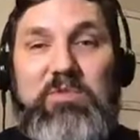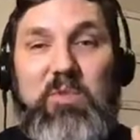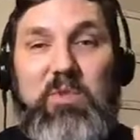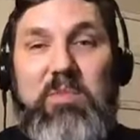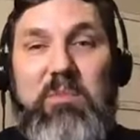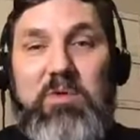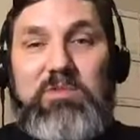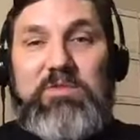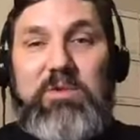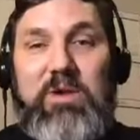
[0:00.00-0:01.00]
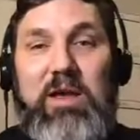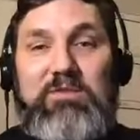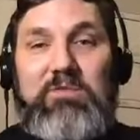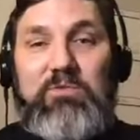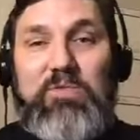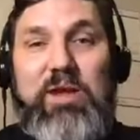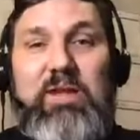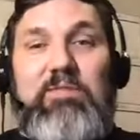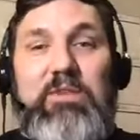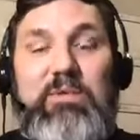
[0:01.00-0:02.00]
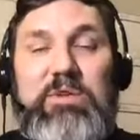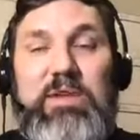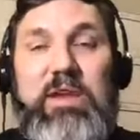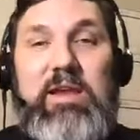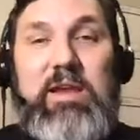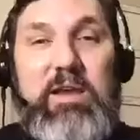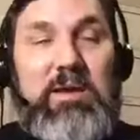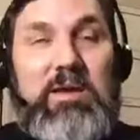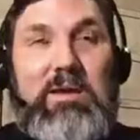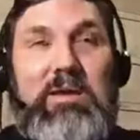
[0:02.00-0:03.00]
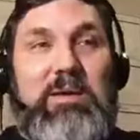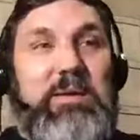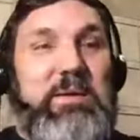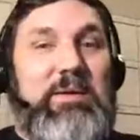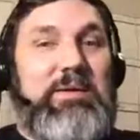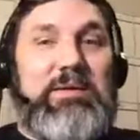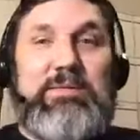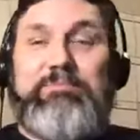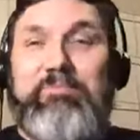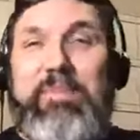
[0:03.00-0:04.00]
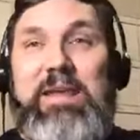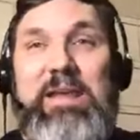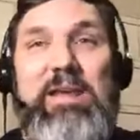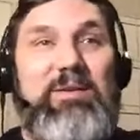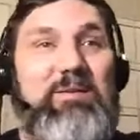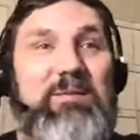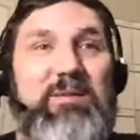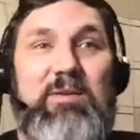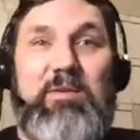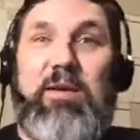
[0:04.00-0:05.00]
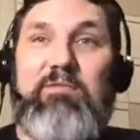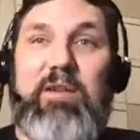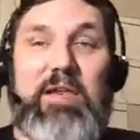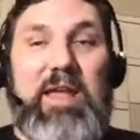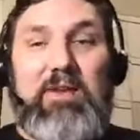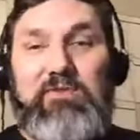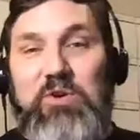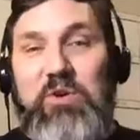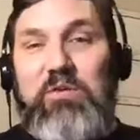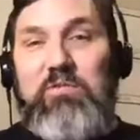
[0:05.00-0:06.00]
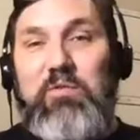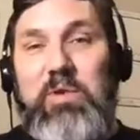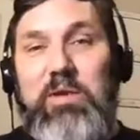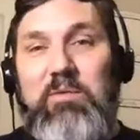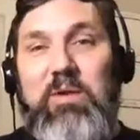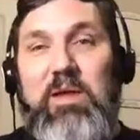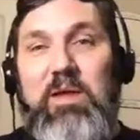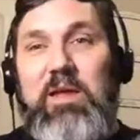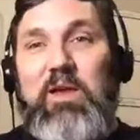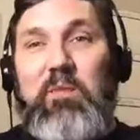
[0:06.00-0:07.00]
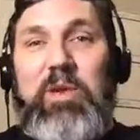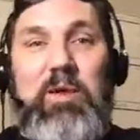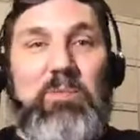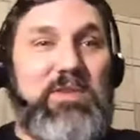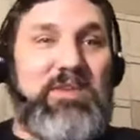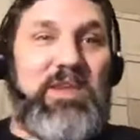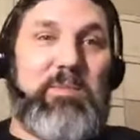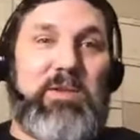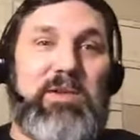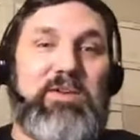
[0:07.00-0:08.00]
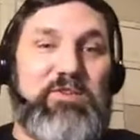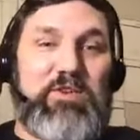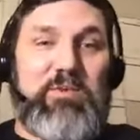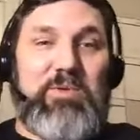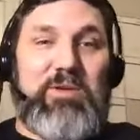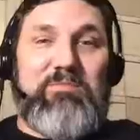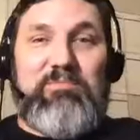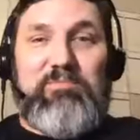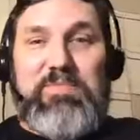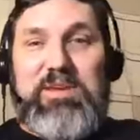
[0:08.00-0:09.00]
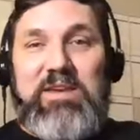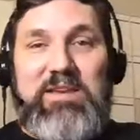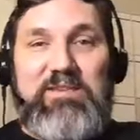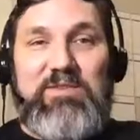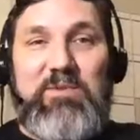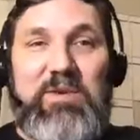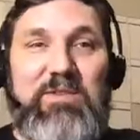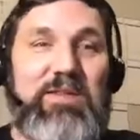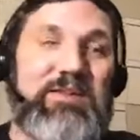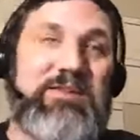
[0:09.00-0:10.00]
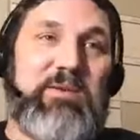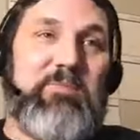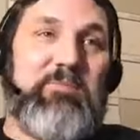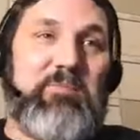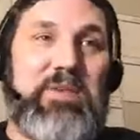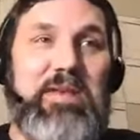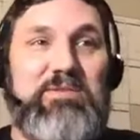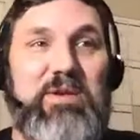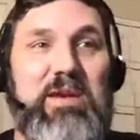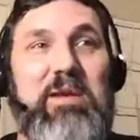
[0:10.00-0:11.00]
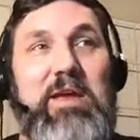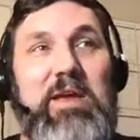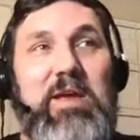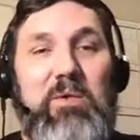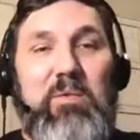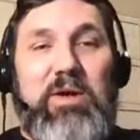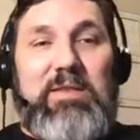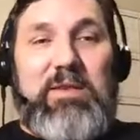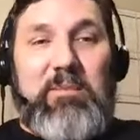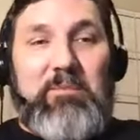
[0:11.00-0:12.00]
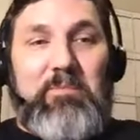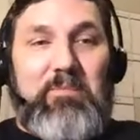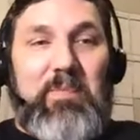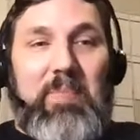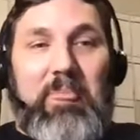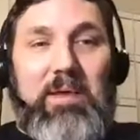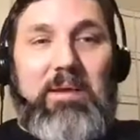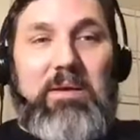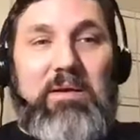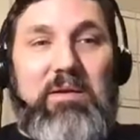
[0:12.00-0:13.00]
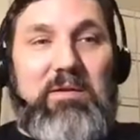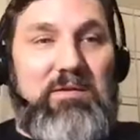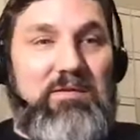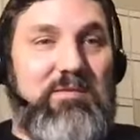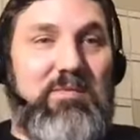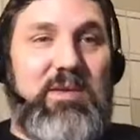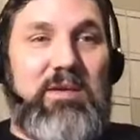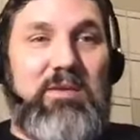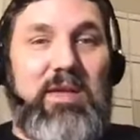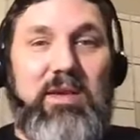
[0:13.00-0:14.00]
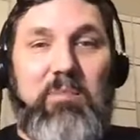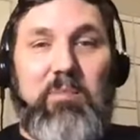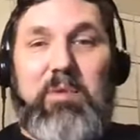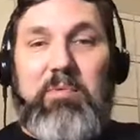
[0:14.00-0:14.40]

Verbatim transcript: sporting my Marksville High School track and field today. Uh, yeah, you know, I finally got a shirt for being helping out with the team, and then this year we didn't get to do anything. So, but that's okay. We'll get there. Uh, but I've got a couple